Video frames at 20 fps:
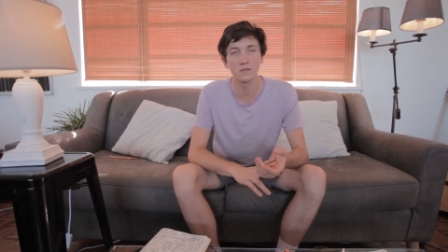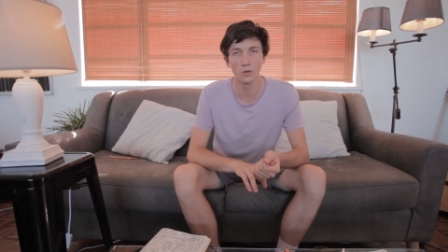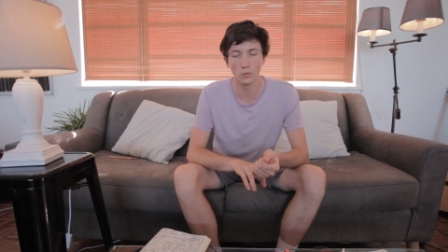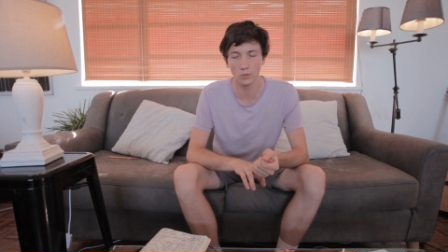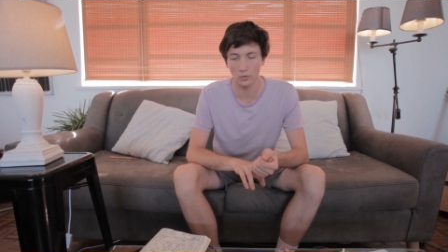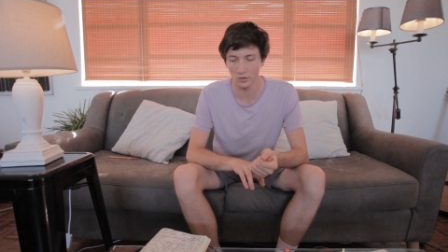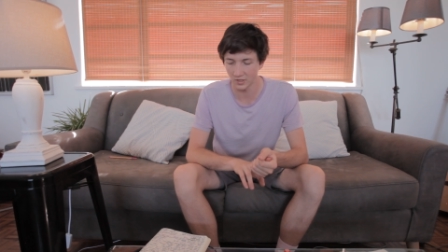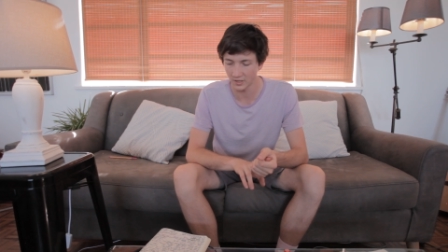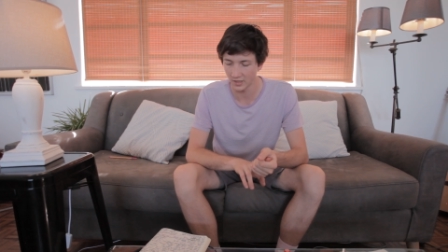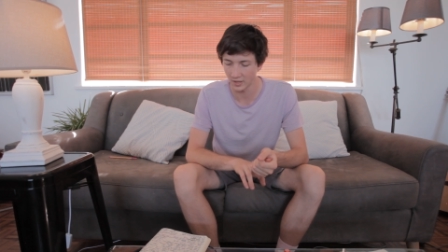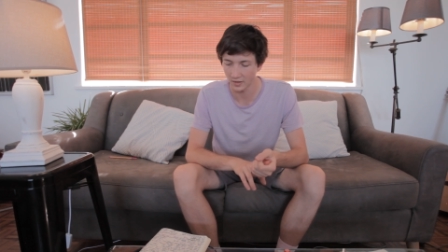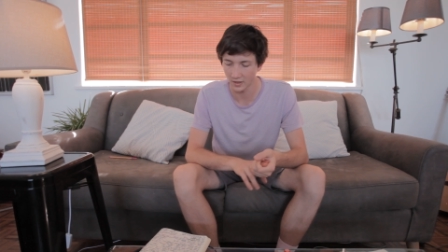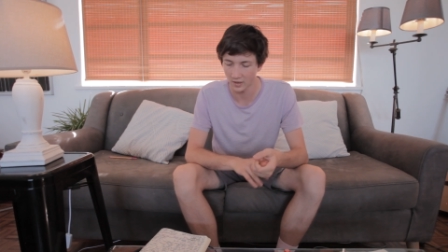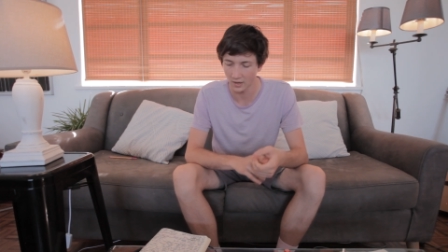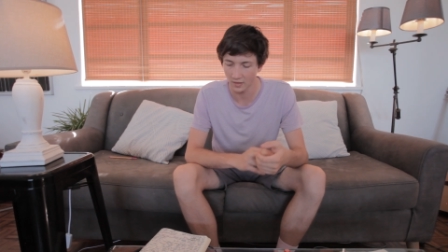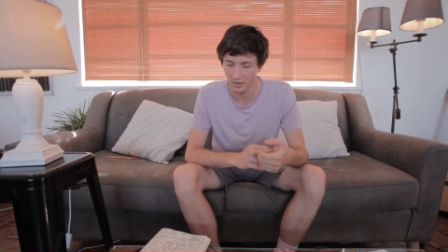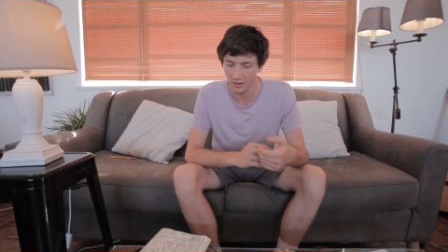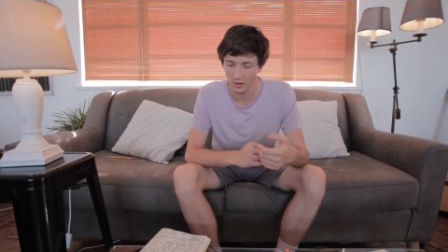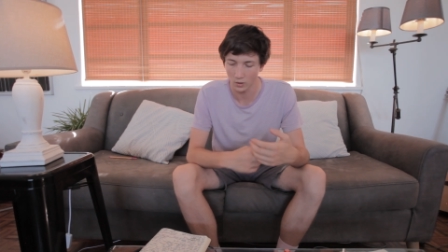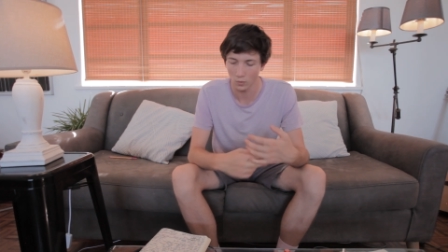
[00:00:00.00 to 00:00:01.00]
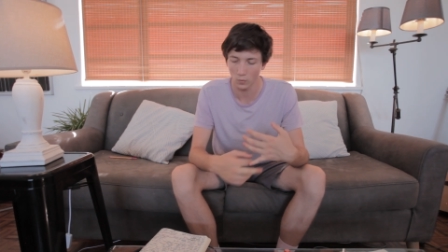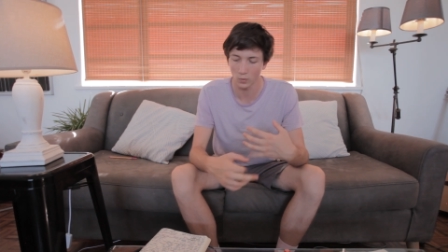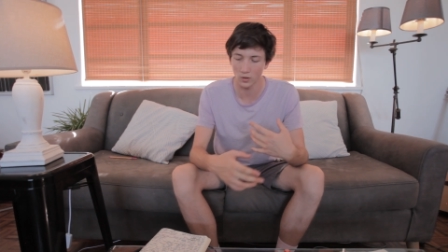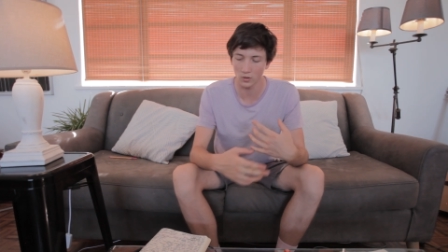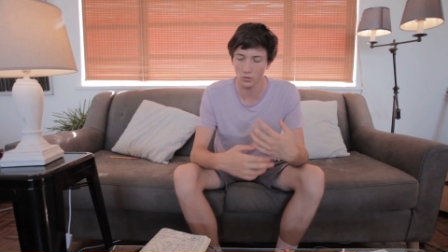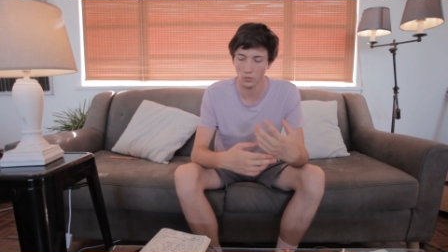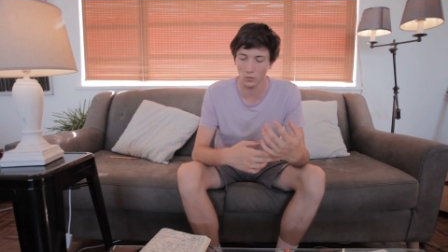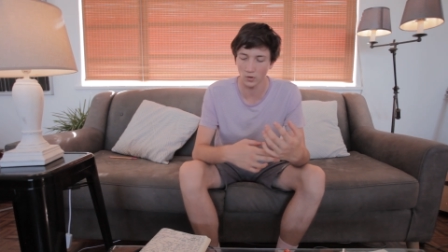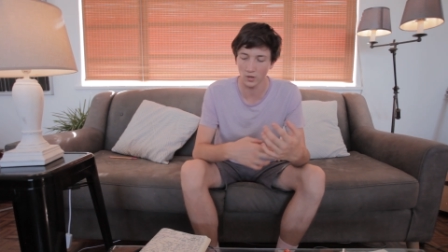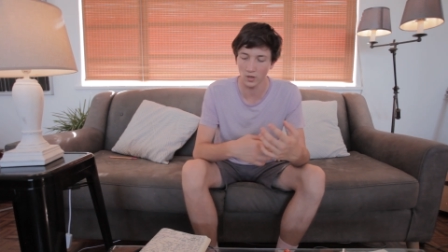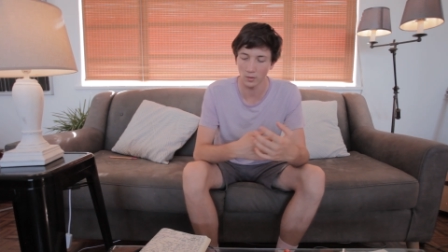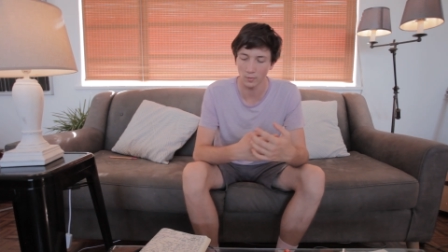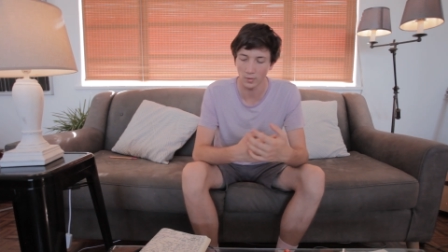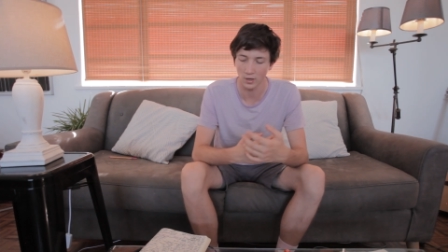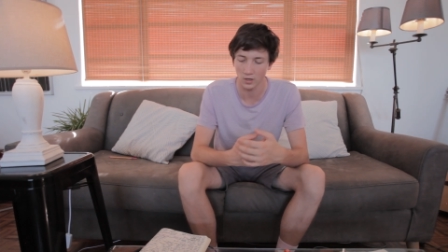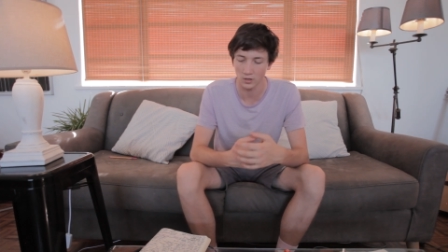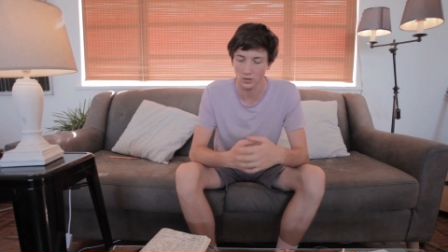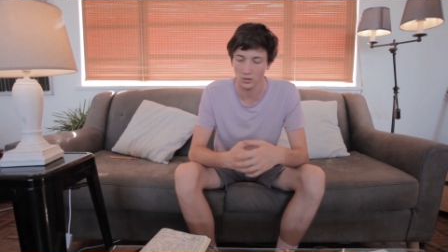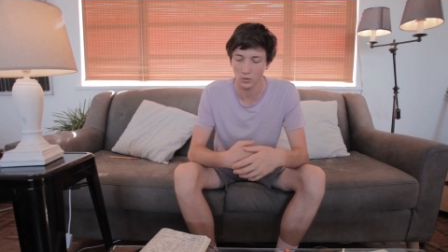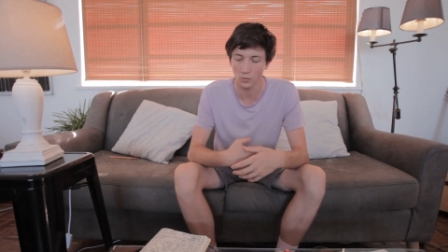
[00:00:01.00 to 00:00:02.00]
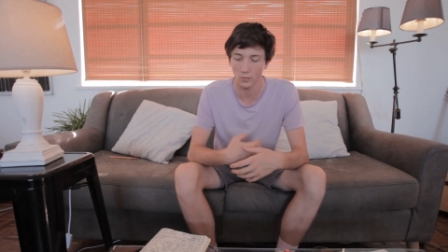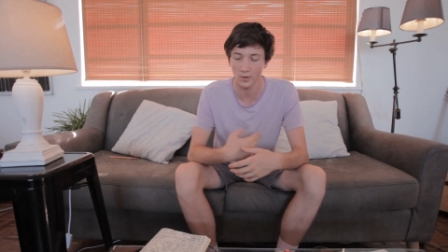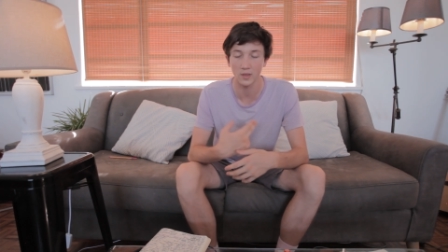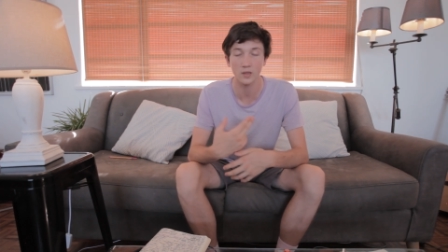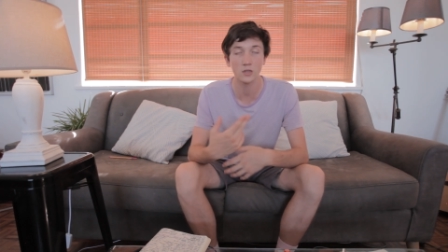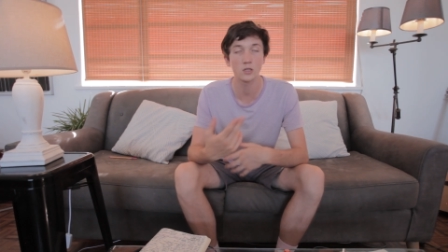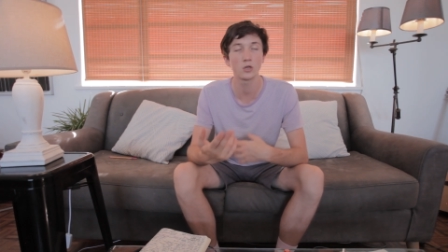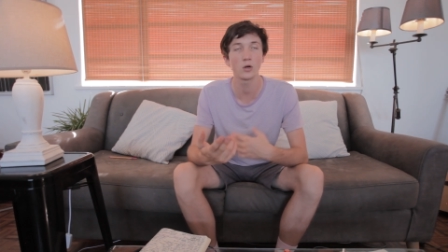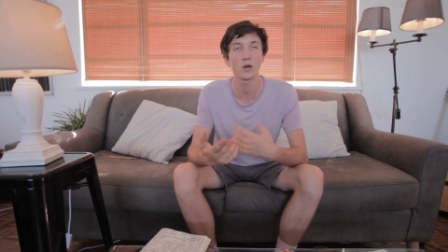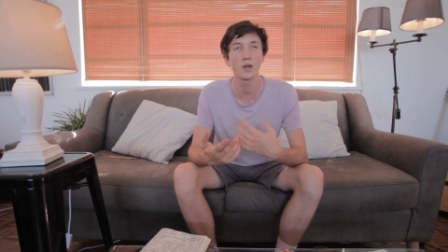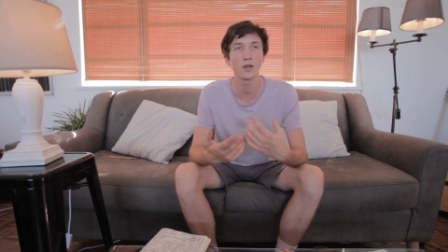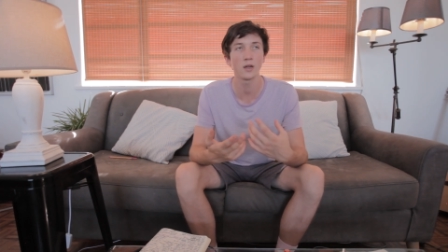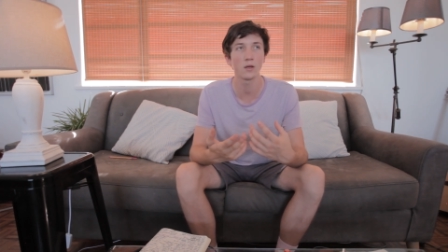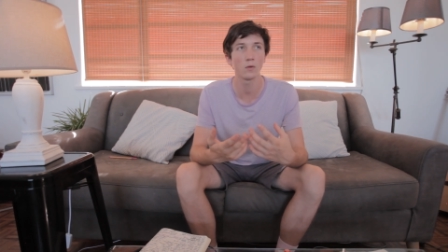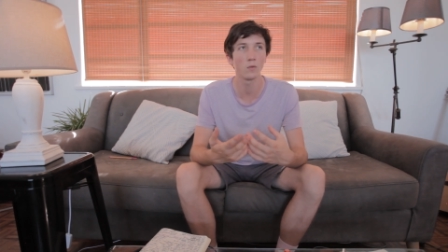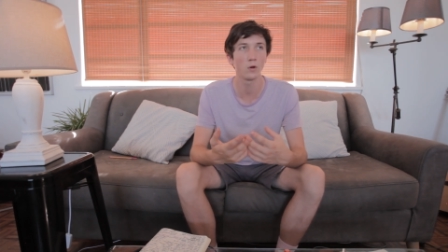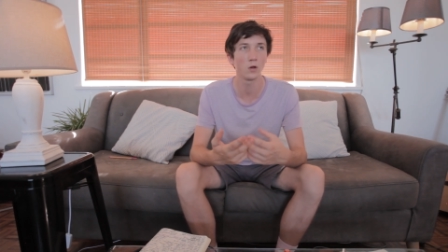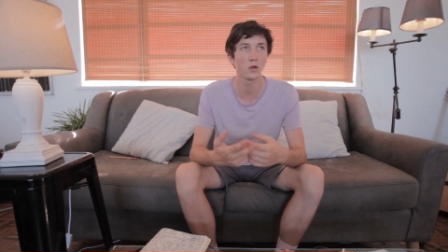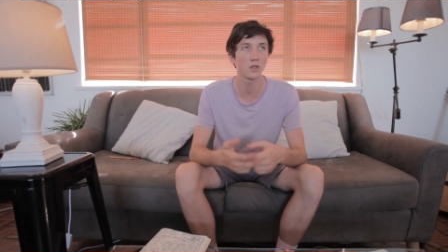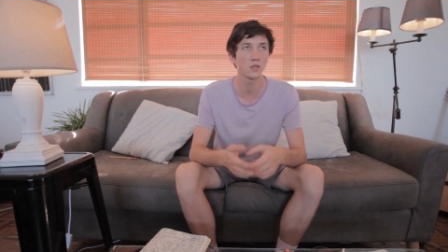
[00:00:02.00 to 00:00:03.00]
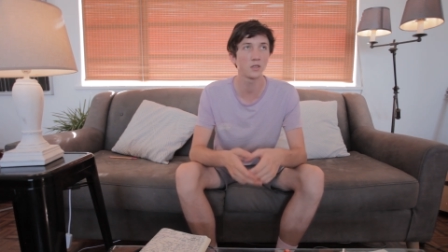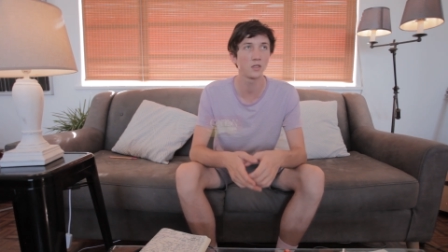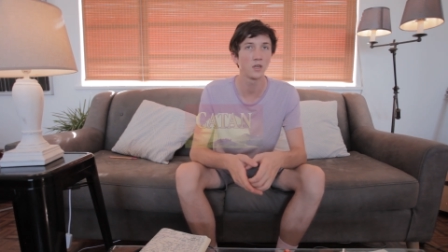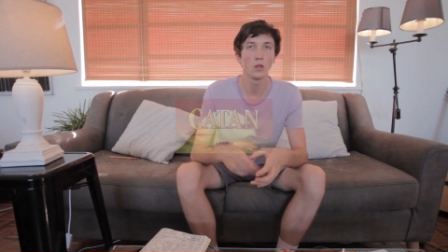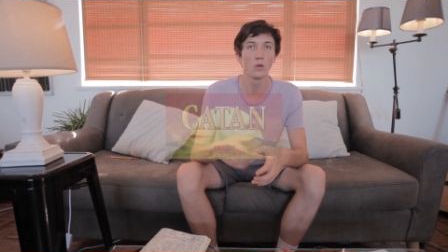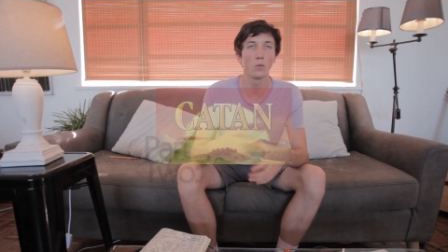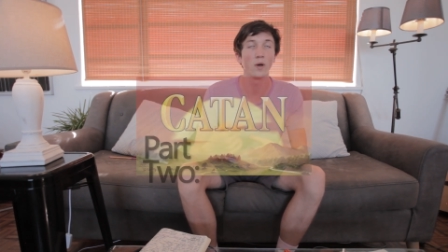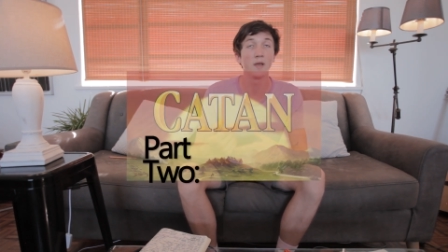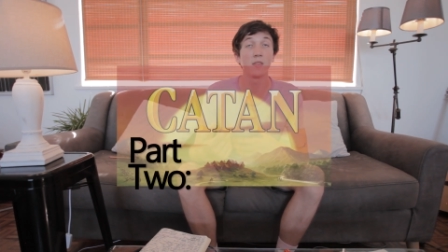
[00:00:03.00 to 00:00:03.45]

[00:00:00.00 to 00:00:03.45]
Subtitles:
the rule set that I think are worth talking about are the way that trading works, the way